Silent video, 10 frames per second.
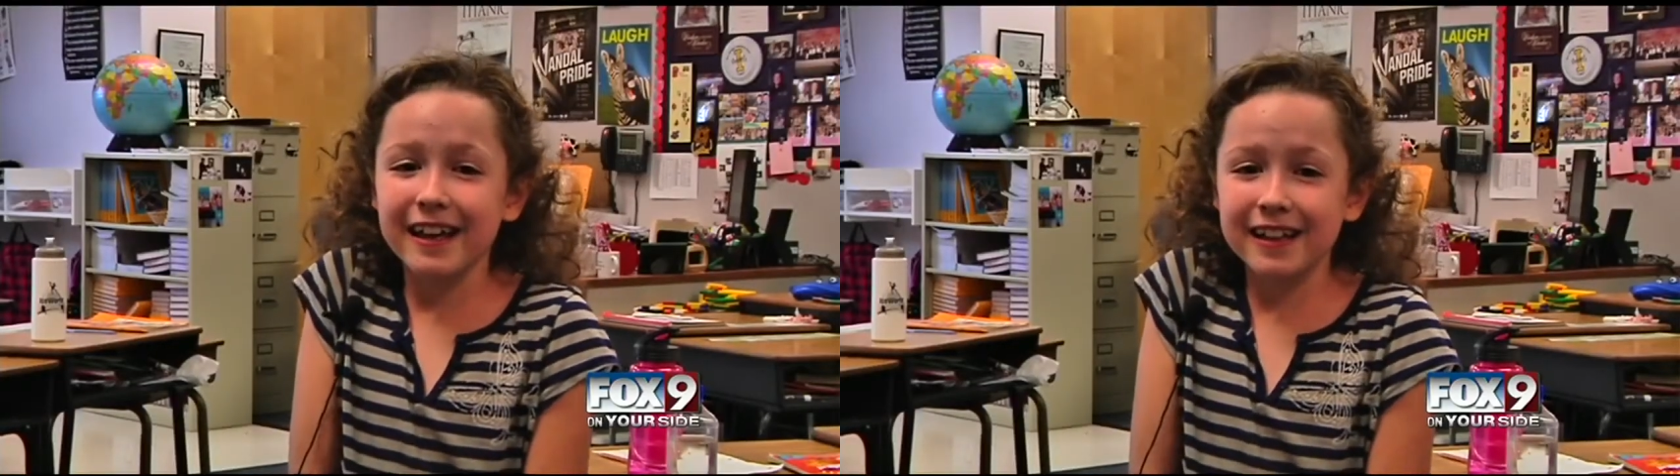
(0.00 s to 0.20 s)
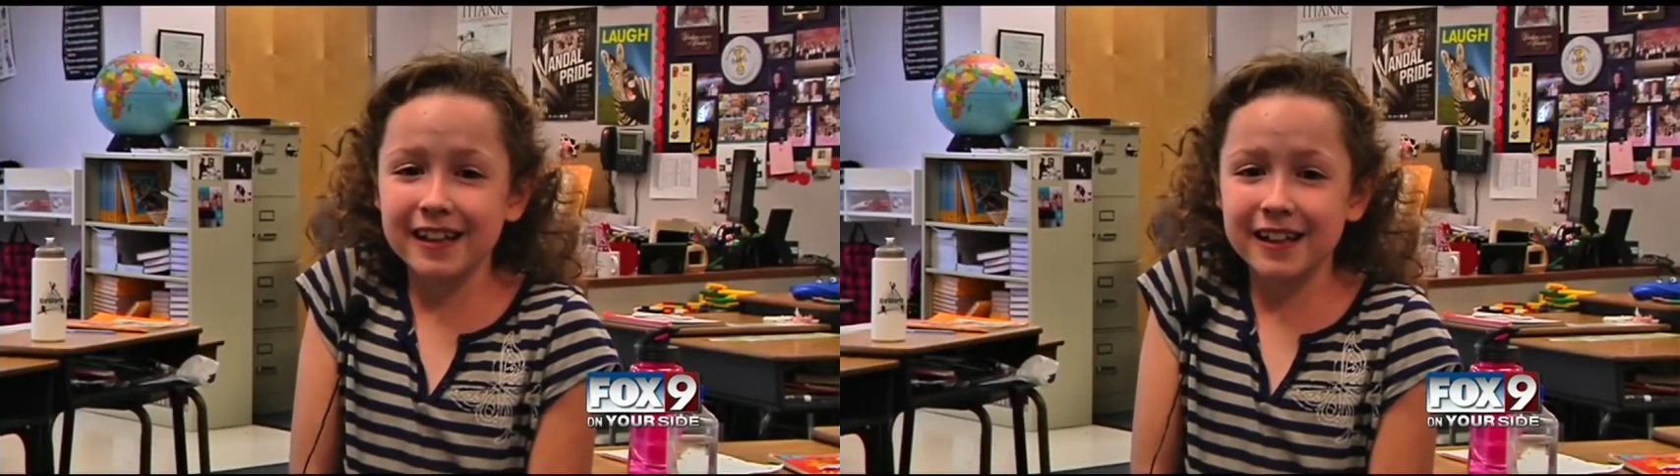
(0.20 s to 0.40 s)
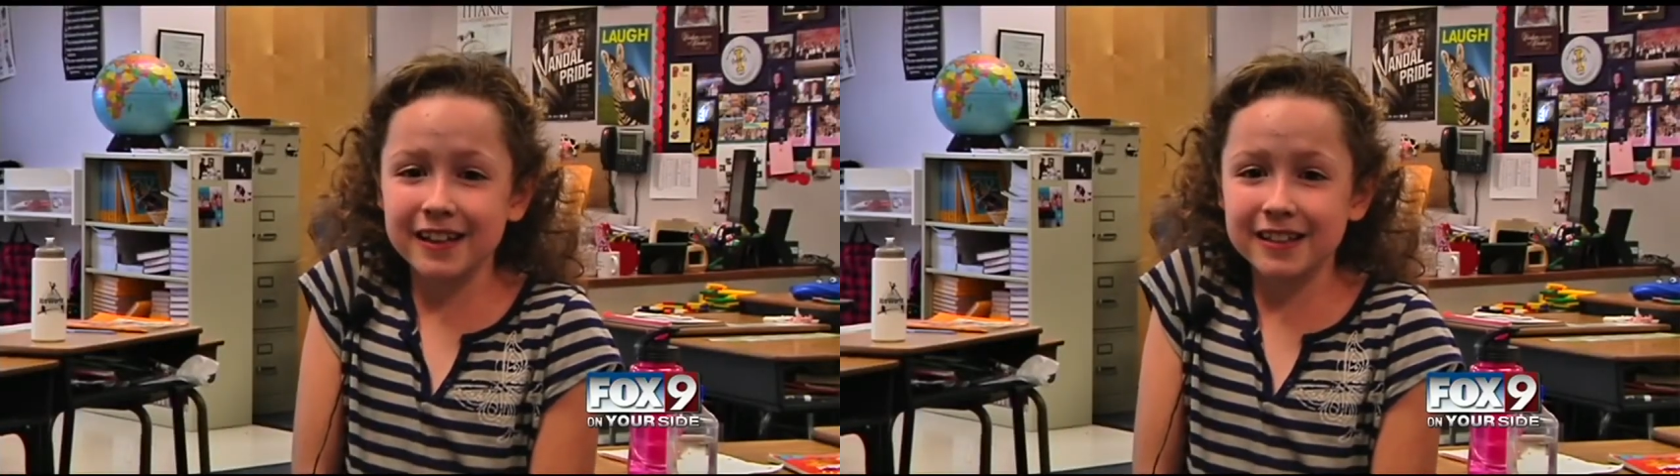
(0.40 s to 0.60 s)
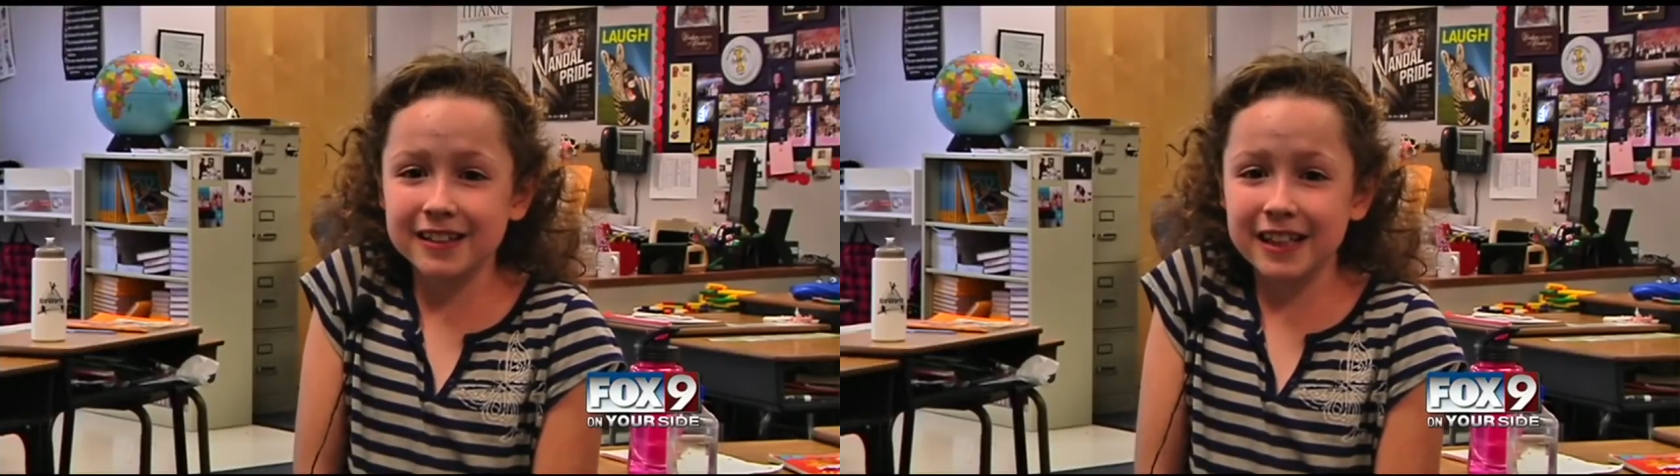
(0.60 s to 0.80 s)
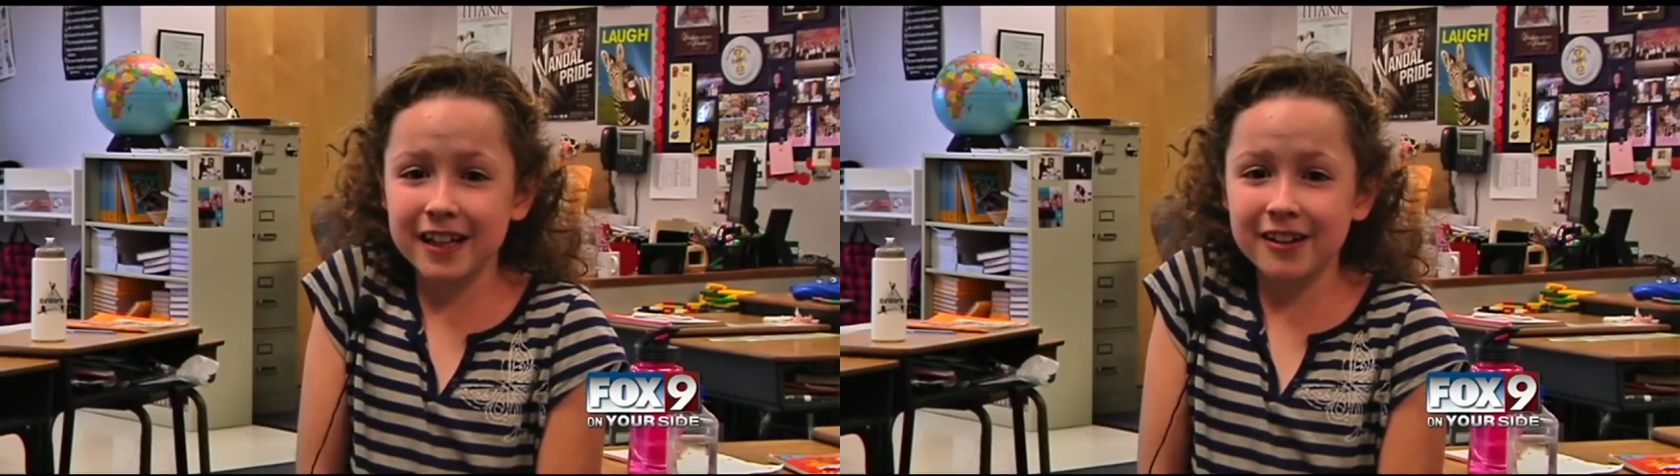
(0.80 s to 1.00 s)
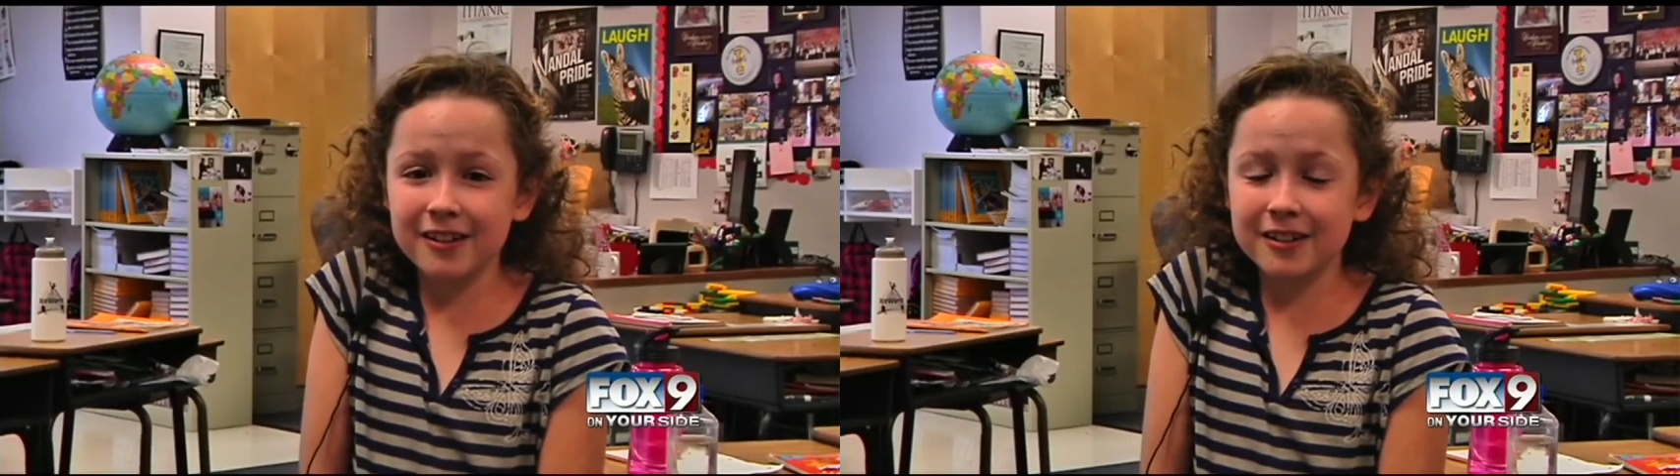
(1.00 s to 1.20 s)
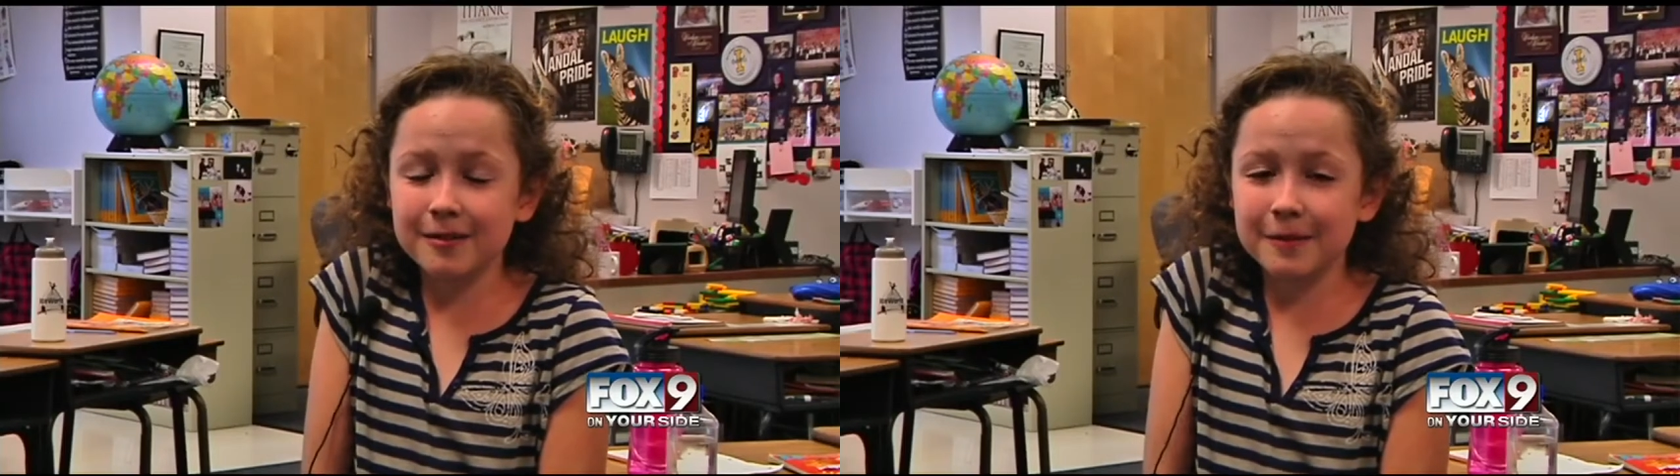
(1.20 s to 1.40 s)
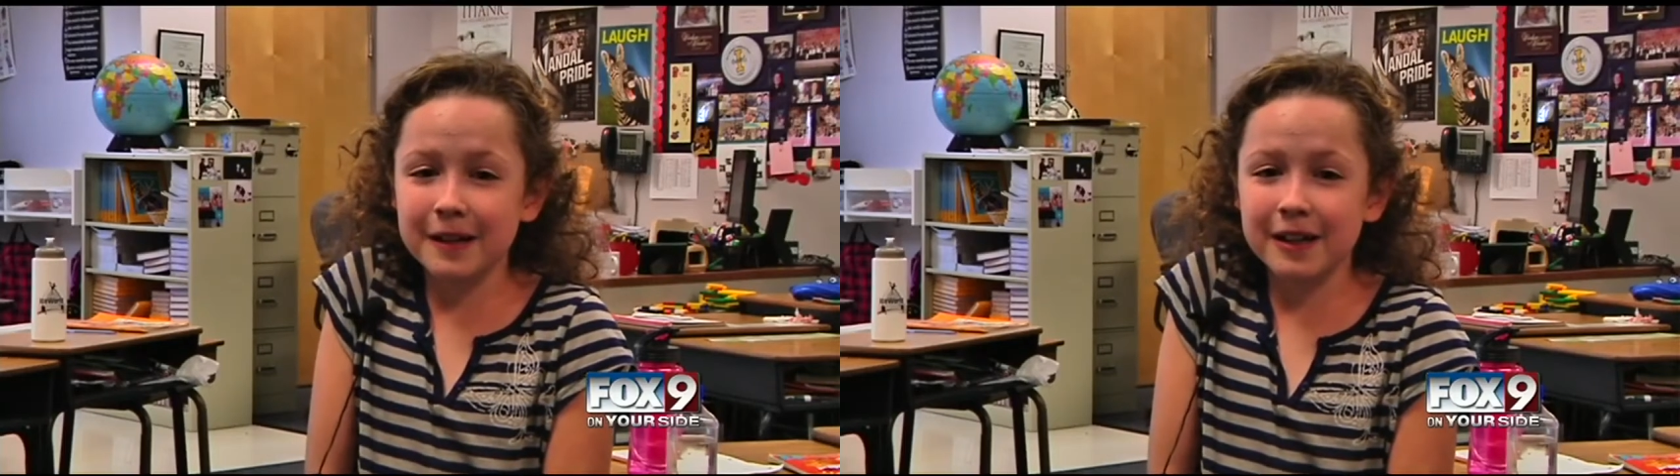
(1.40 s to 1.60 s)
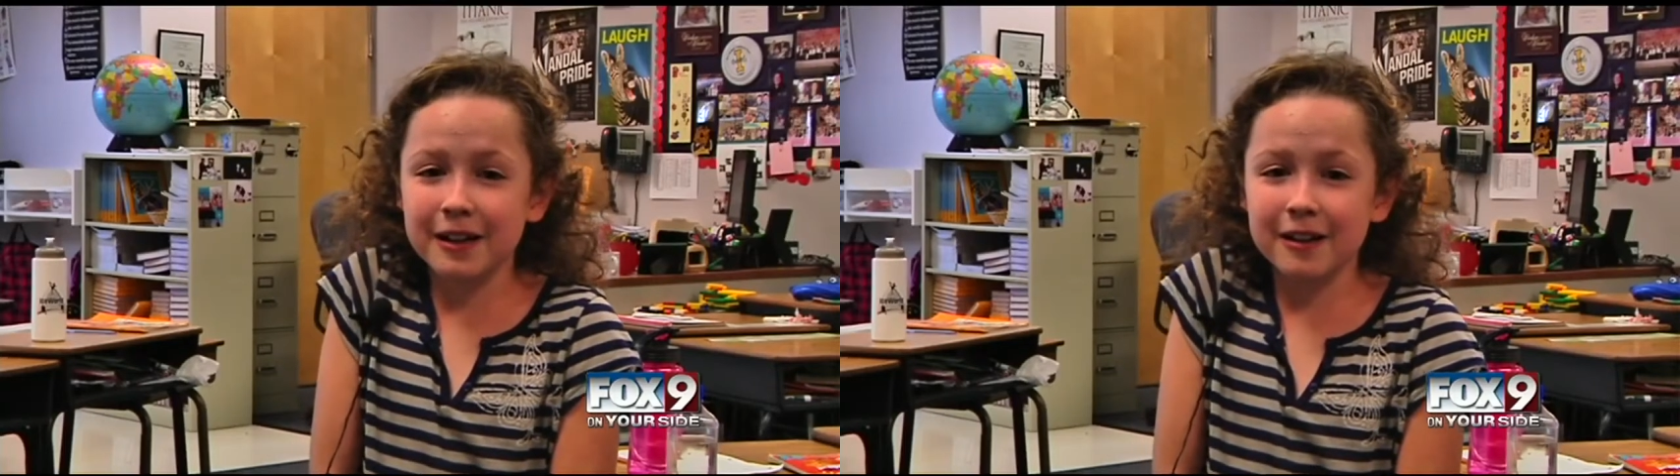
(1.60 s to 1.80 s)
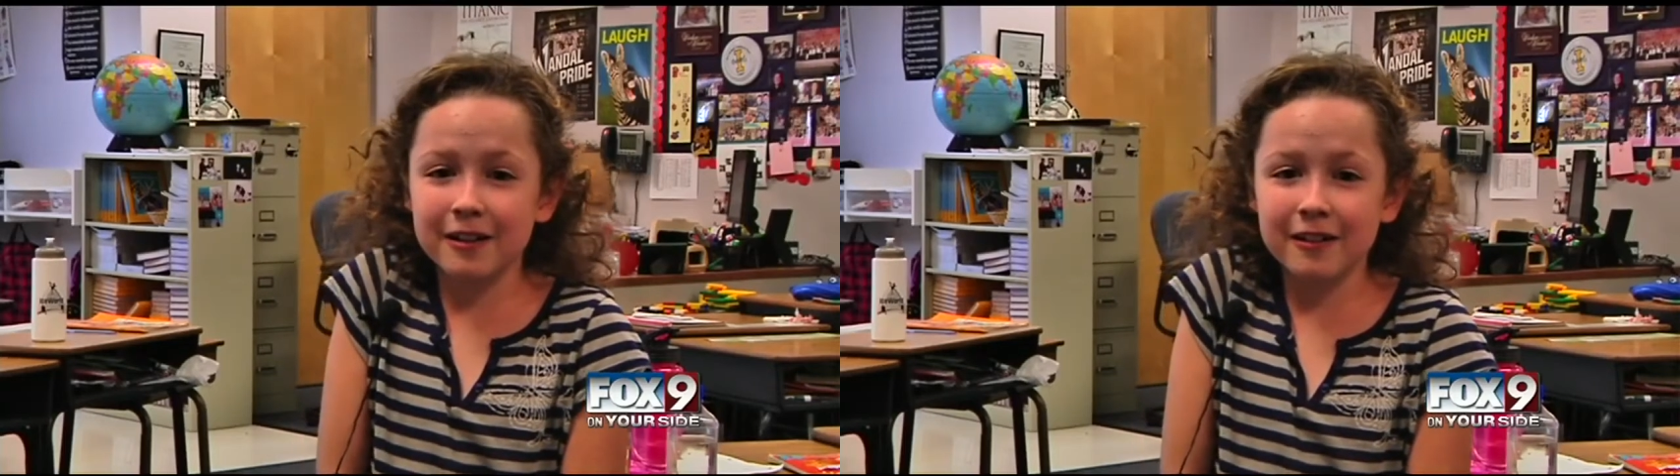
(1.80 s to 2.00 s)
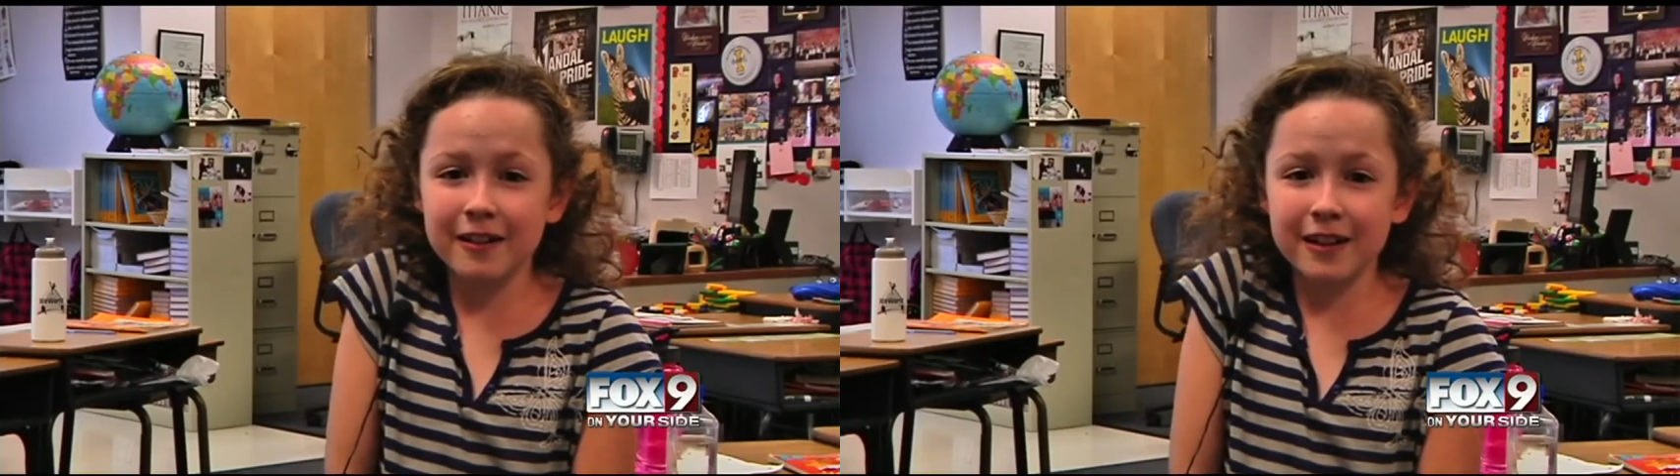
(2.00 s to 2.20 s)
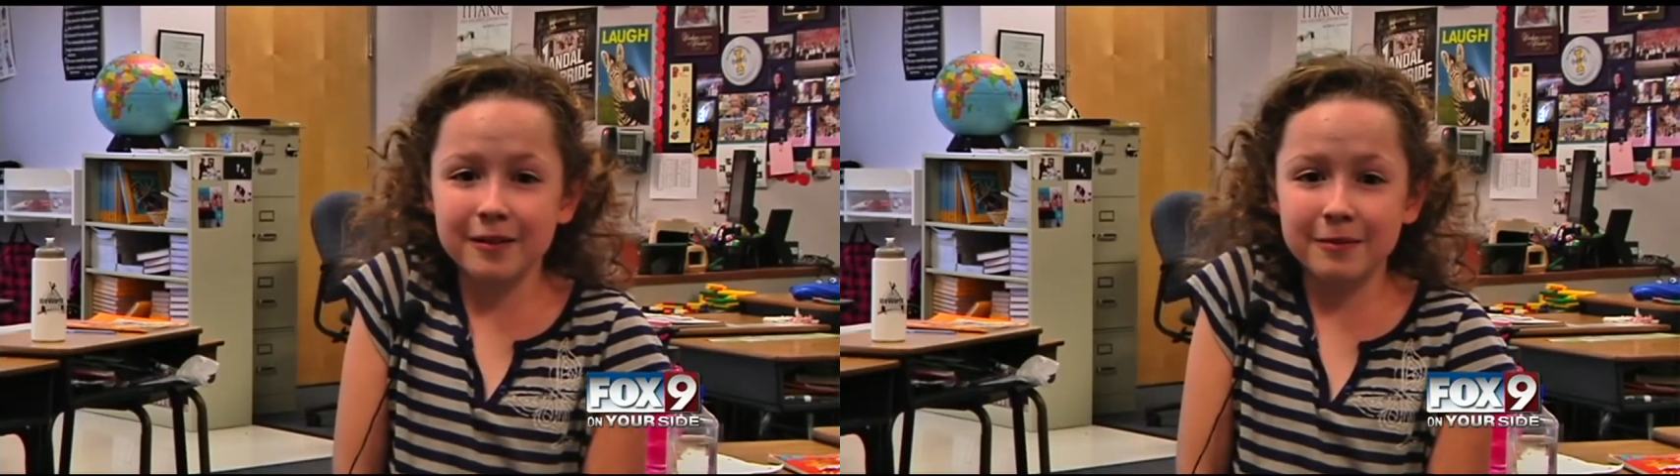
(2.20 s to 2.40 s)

and I go to Peregrine.